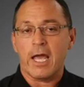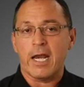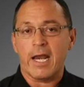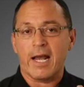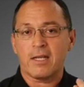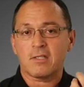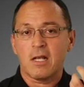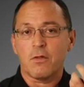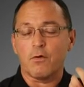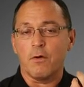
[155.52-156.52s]
and it has
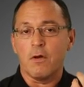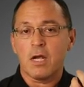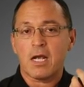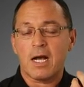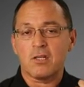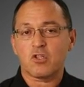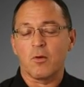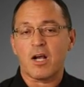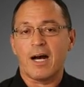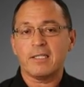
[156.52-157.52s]
the
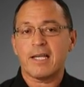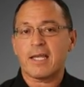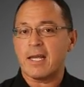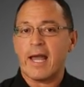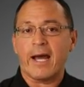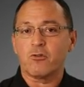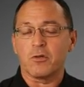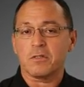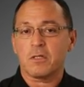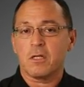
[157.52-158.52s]
customer contact and
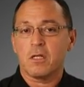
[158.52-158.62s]
address,